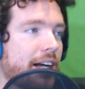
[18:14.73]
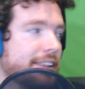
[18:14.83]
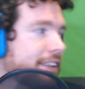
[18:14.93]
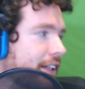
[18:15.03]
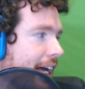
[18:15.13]
All
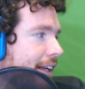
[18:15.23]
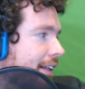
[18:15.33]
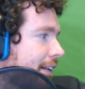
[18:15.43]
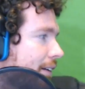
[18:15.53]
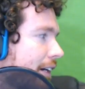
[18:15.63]
right, so
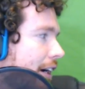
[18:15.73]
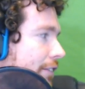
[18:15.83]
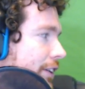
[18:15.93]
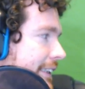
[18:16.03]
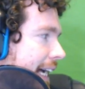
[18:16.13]
that
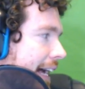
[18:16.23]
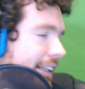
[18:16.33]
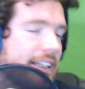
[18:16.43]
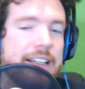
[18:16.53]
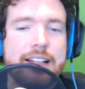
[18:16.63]
covers
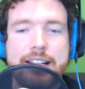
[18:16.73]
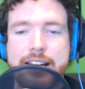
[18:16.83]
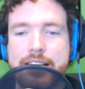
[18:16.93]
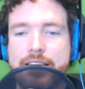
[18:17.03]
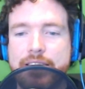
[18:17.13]
that
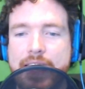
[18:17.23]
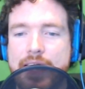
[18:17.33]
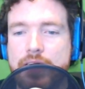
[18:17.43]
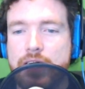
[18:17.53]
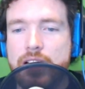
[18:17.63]

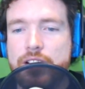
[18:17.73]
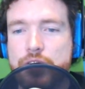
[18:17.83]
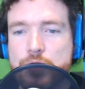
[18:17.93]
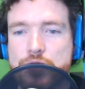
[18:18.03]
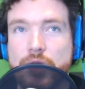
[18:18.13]

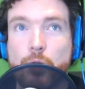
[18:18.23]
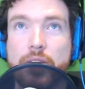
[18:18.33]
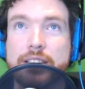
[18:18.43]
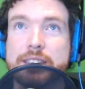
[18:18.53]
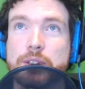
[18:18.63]
news there.
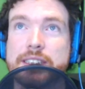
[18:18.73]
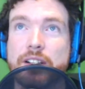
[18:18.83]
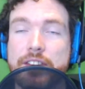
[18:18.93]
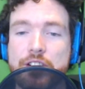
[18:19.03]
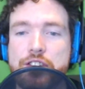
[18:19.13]
What else was
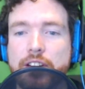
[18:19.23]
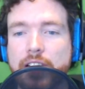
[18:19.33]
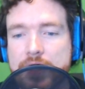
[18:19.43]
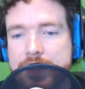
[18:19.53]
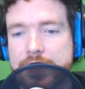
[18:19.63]
there? There's the
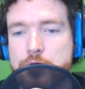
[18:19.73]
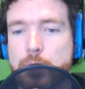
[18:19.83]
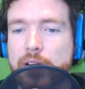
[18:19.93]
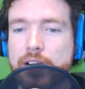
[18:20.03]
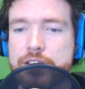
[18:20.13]
London
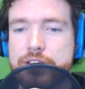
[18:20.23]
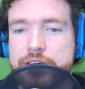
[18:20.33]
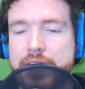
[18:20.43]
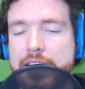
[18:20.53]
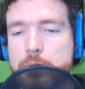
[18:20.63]

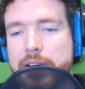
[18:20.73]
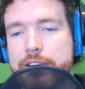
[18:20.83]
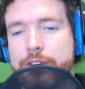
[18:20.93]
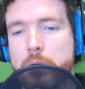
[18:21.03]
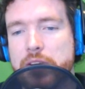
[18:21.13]
experience. Is
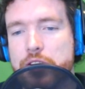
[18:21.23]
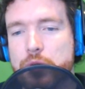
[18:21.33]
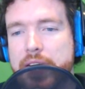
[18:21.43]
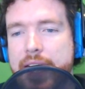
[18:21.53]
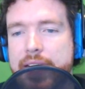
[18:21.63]
anybody from
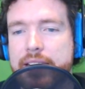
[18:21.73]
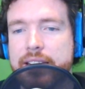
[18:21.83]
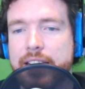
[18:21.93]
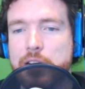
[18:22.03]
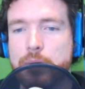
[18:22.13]
the
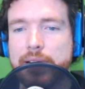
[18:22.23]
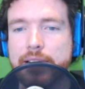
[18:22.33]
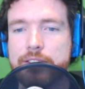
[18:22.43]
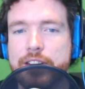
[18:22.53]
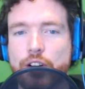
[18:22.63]
UK? Anybody
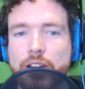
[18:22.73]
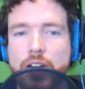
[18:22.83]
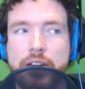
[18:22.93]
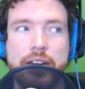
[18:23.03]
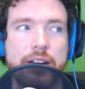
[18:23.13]
live near
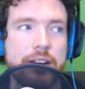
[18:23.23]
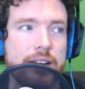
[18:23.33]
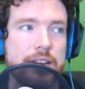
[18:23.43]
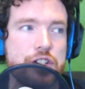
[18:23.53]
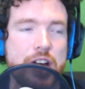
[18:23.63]

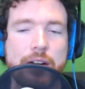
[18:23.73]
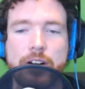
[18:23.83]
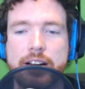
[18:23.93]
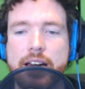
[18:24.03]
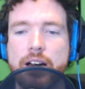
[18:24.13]
London in the
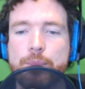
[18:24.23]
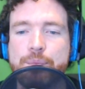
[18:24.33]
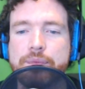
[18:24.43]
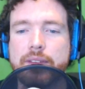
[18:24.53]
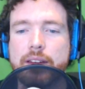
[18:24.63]
chat right now?
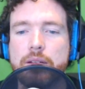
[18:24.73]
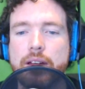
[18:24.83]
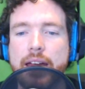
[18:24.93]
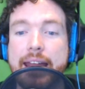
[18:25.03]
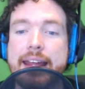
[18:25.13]

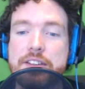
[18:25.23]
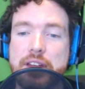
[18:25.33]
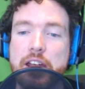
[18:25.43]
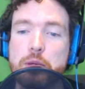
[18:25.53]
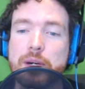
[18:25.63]
And
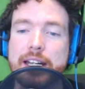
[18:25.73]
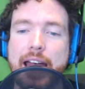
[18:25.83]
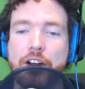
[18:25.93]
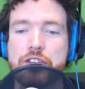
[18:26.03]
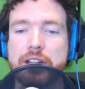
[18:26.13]
is
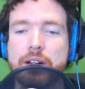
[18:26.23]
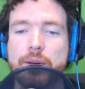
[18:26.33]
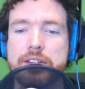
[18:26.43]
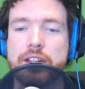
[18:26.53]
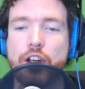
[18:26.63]
anybody actually
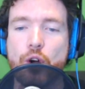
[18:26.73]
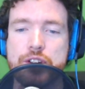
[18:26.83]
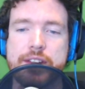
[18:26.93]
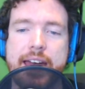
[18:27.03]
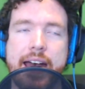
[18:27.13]
going to go
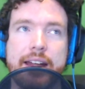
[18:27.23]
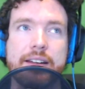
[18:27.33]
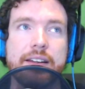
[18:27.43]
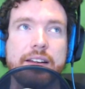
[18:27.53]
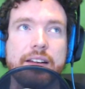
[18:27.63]
to
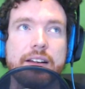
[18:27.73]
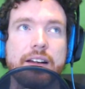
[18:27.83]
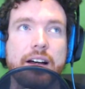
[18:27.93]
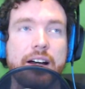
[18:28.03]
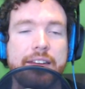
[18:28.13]
that?
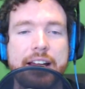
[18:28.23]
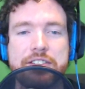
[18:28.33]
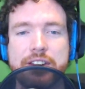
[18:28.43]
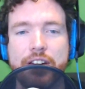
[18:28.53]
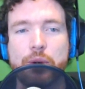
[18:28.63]

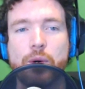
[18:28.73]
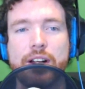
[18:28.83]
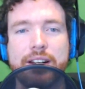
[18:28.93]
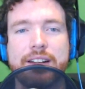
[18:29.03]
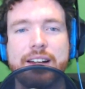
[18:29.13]
That's another
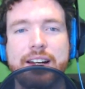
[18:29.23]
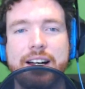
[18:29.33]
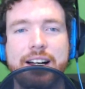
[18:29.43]
one.